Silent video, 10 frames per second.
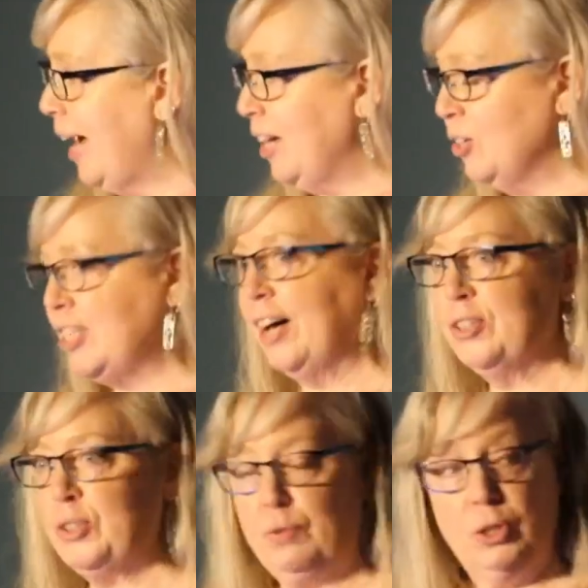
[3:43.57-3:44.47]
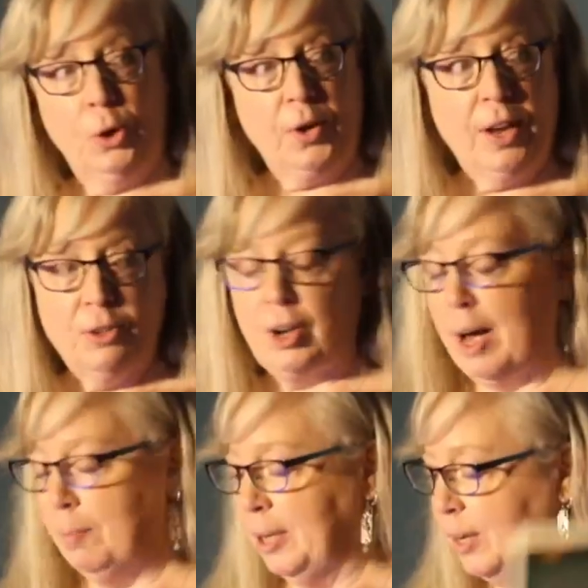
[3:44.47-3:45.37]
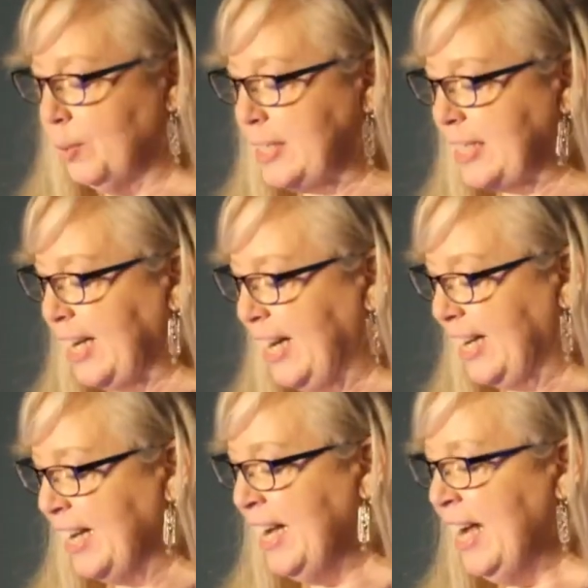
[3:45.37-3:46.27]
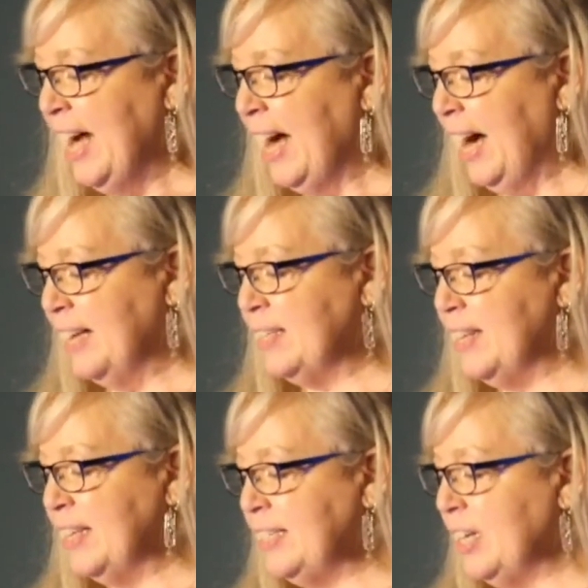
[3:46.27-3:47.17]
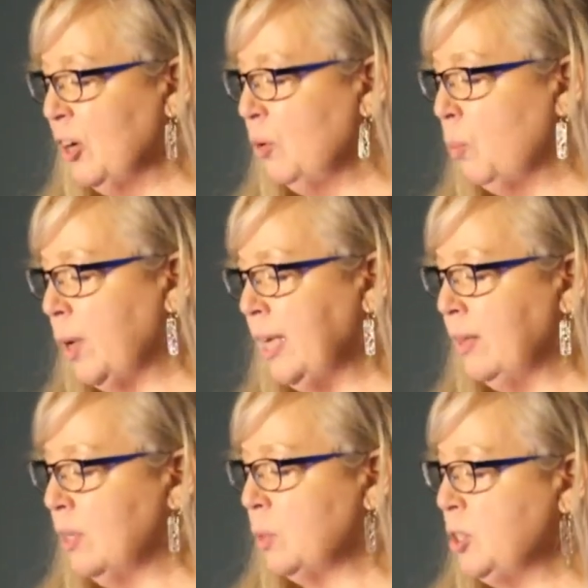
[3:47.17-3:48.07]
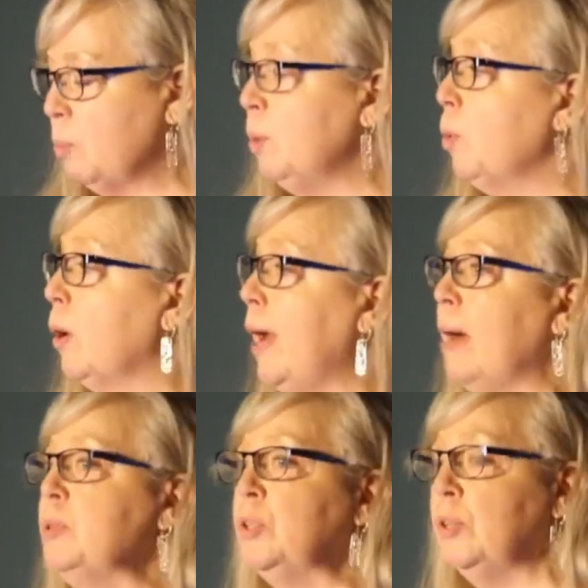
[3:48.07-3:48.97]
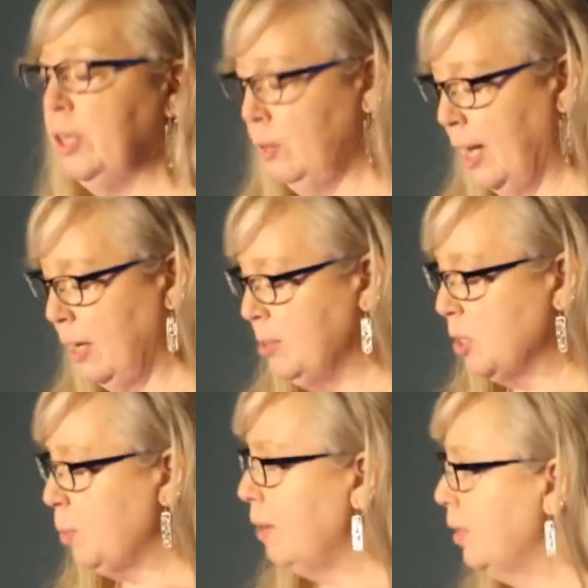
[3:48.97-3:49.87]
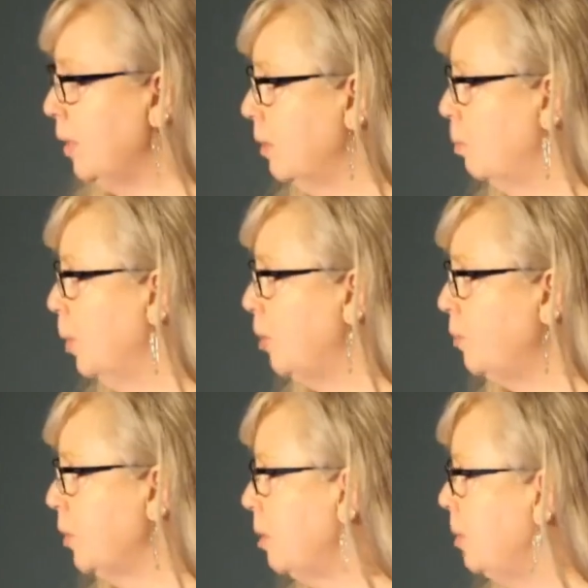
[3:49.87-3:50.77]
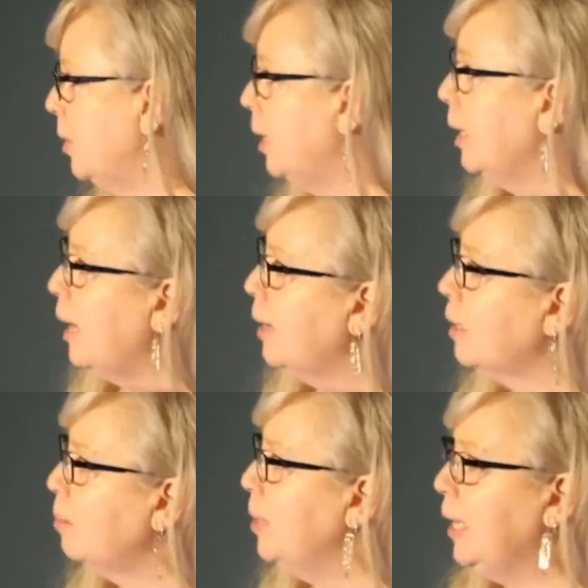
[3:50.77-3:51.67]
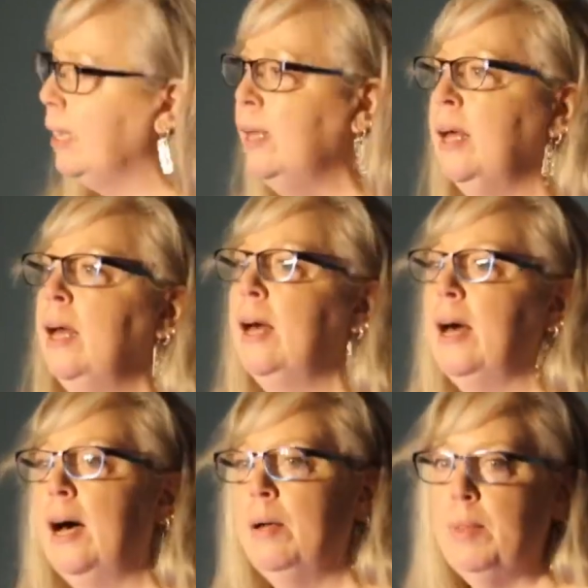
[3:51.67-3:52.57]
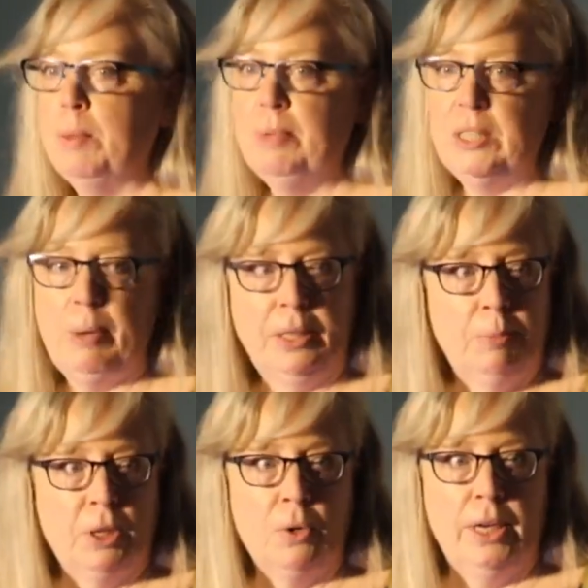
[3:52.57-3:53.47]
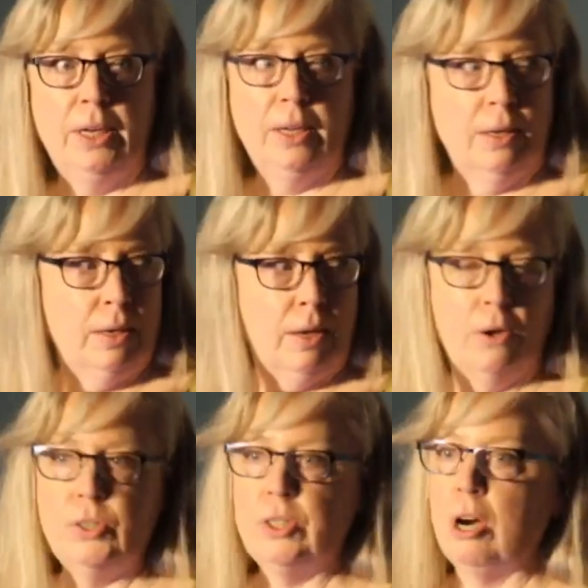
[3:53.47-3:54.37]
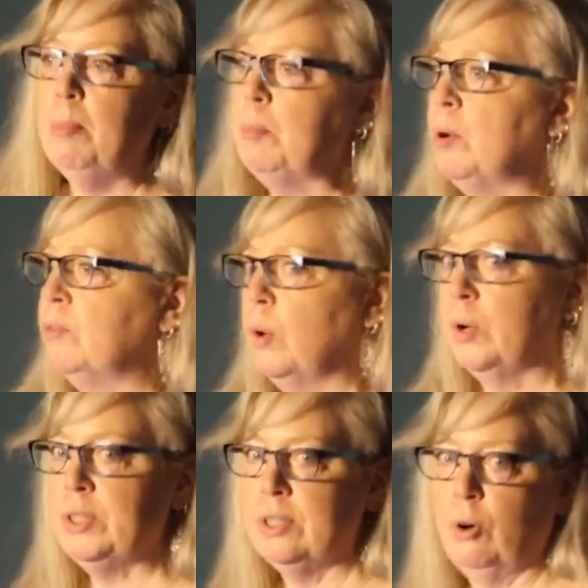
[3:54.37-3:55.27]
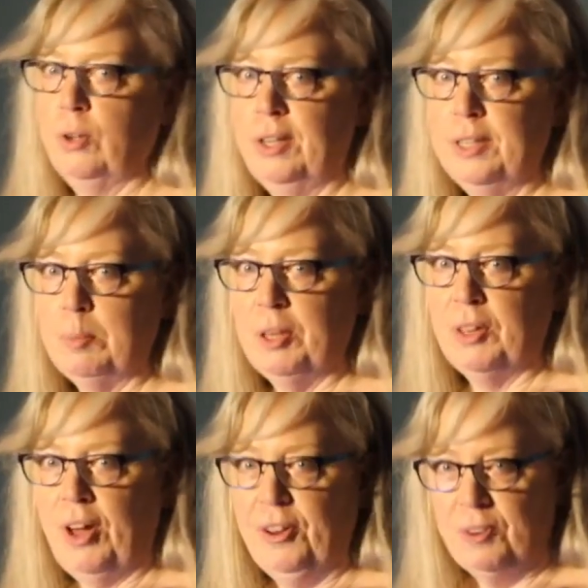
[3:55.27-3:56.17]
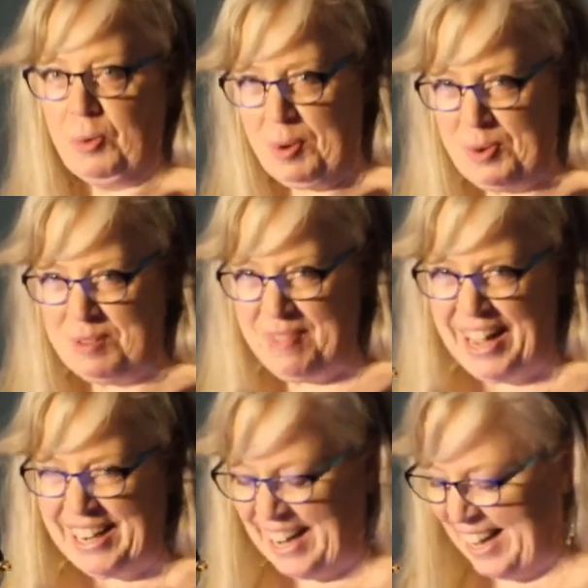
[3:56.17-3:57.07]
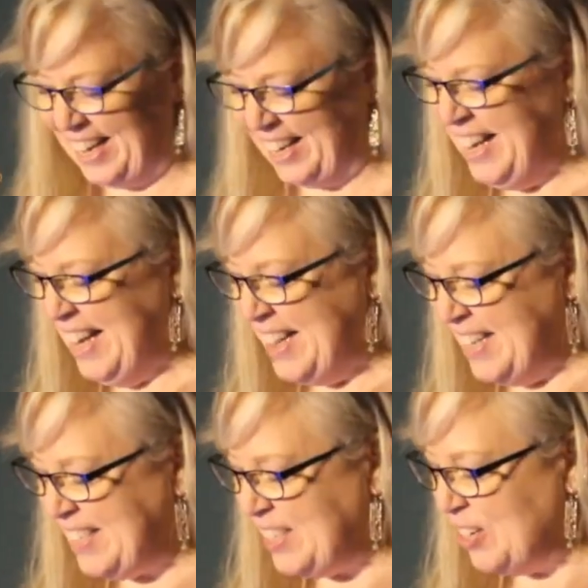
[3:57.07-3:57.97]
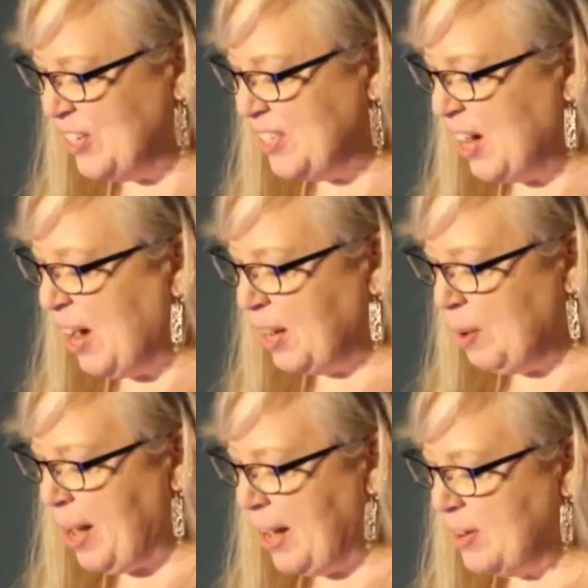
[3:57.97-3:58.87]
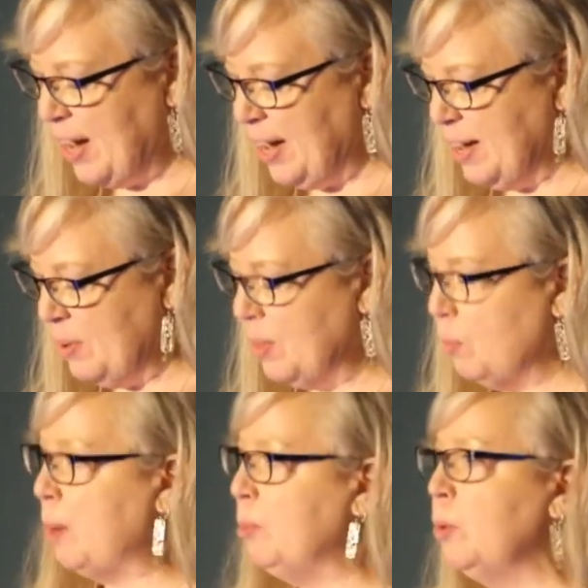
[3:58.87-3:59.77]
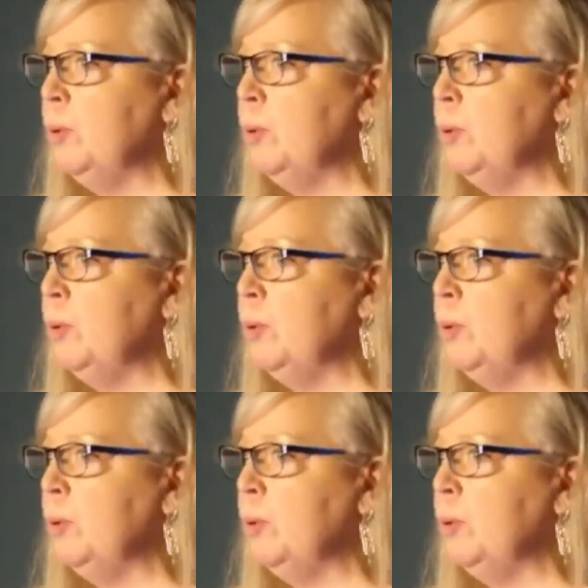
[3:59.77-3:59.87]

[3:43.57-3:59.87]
hear tell. So if you don't have your copy, get one tonight. Uh, this year, we this winter, we were absolutely unanimous. We have a little wonderful community uh, committee uh, that meets about the big read, and our star member, of course, is our own Elizabeth Oliver. But we met uh, this year to talk about uh, the, what book we